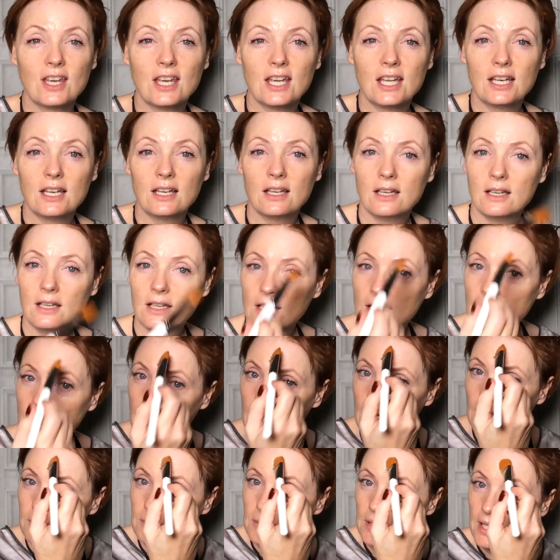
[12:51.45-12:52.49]
in.
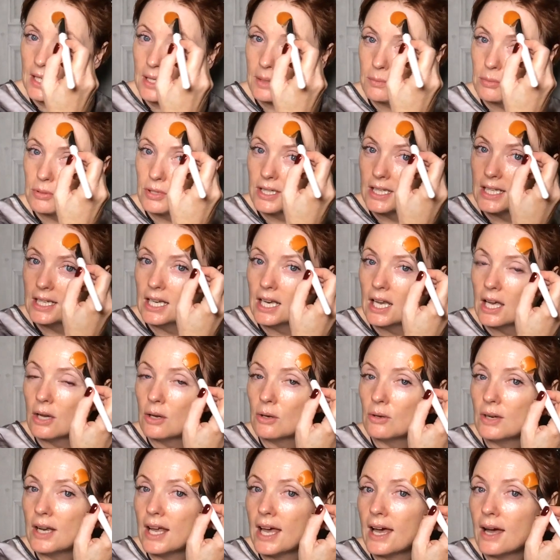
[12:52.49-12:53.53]
Getting pretty low
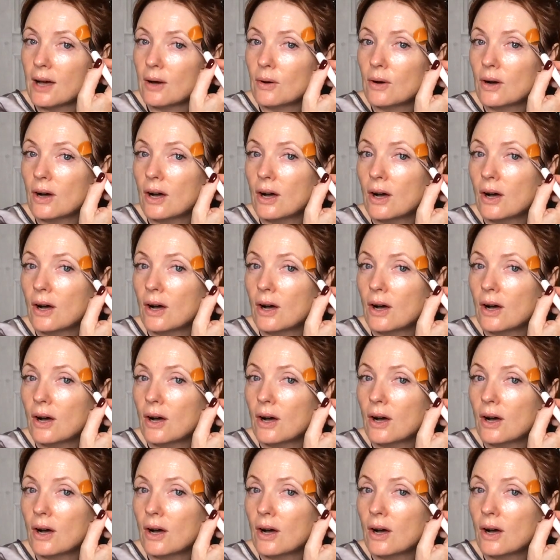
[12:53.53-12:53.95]
now.